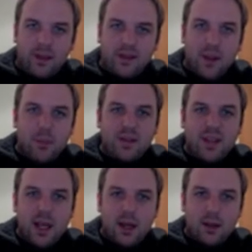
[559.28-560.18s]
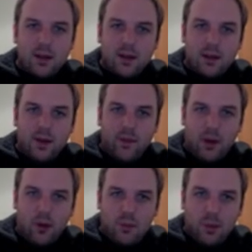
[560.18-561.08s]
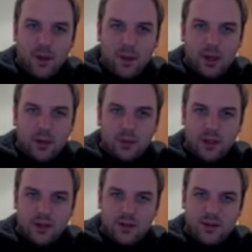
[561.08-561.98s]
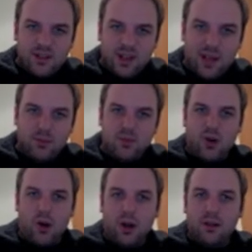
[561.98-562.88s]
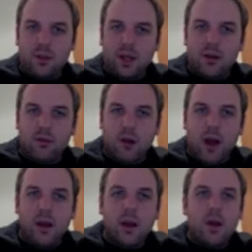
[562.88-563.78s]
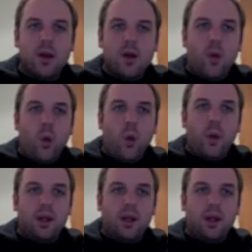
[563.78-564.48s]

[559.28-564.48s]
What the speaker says: numbers here in the loop parameter. We can just keep trying until we get it right, or we